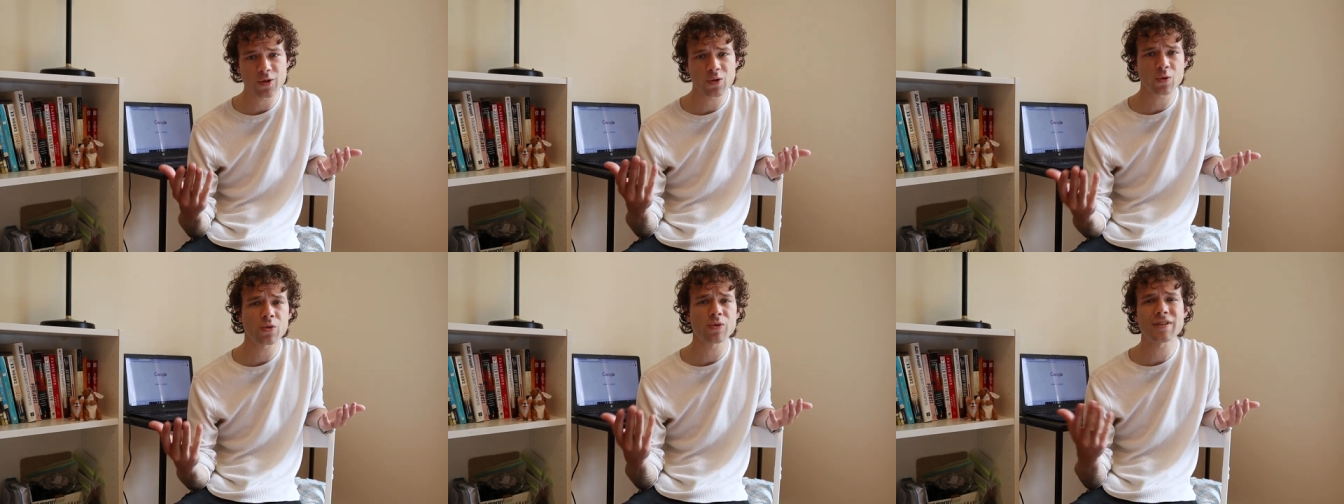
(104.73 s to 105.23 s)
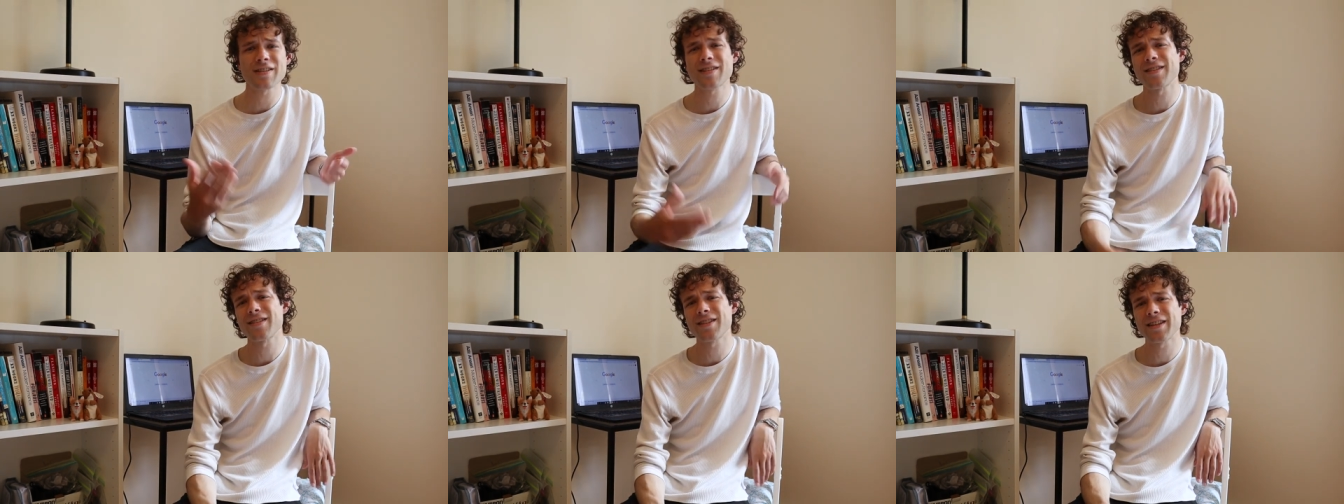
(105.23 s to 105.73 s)
Social
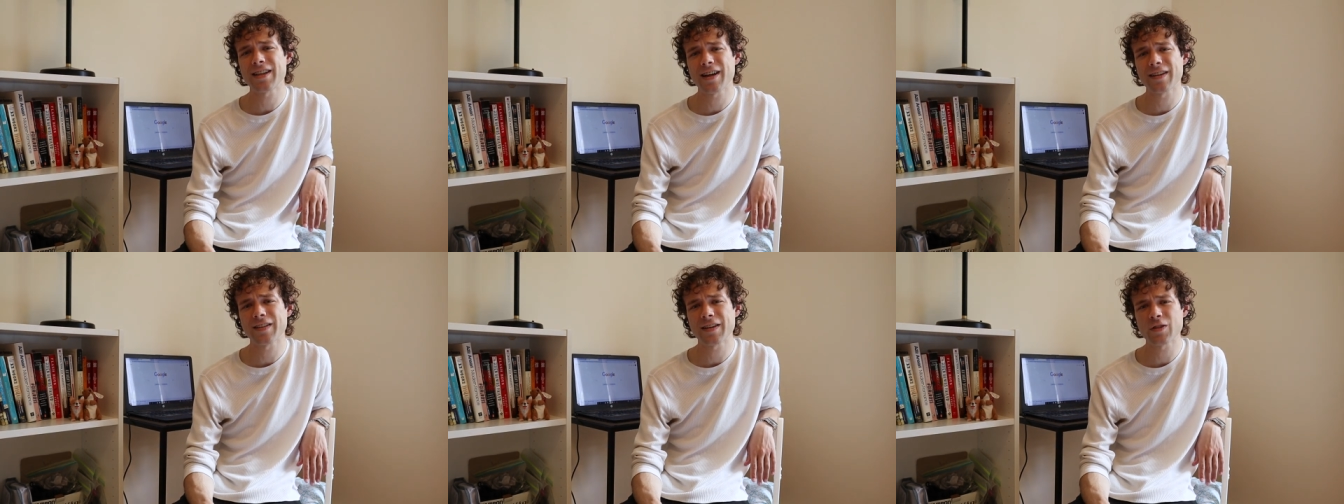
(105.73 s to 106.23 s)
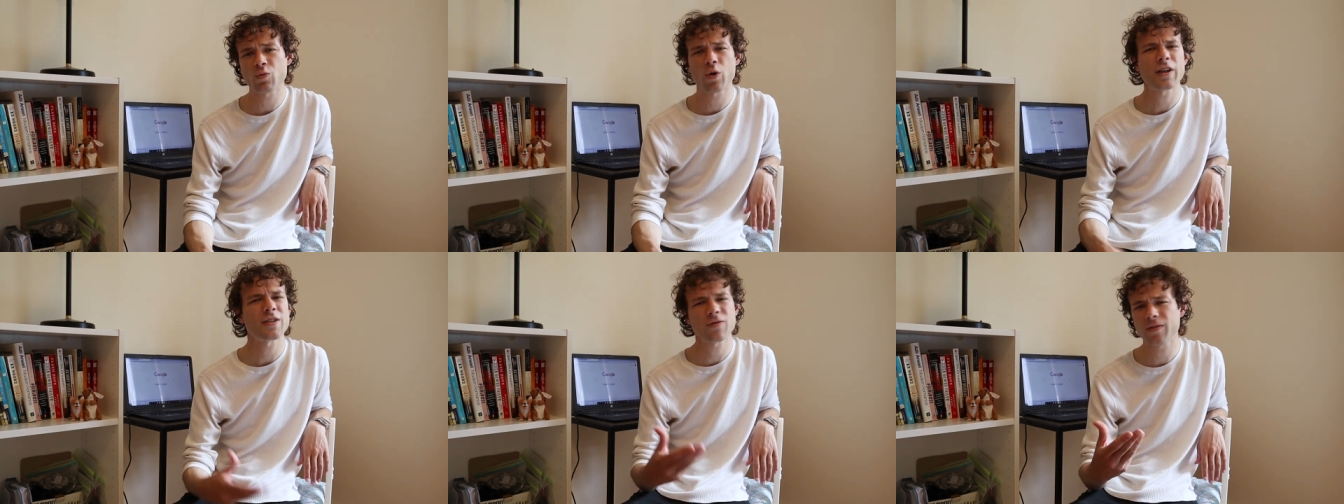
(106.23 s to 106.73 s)
distancing guidelines
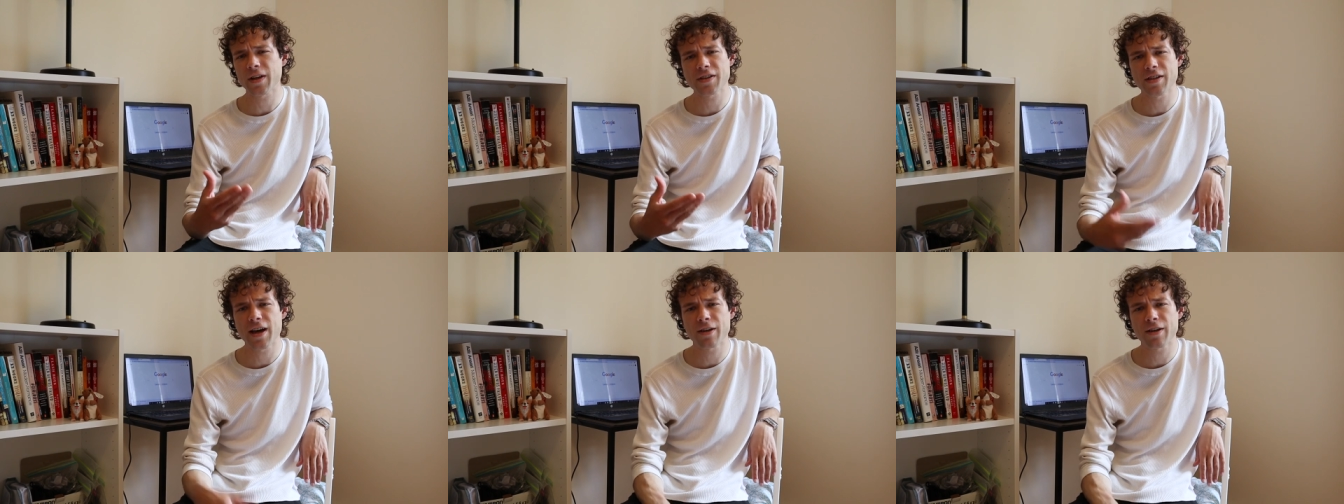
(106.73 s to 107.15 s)
weren't as fleshed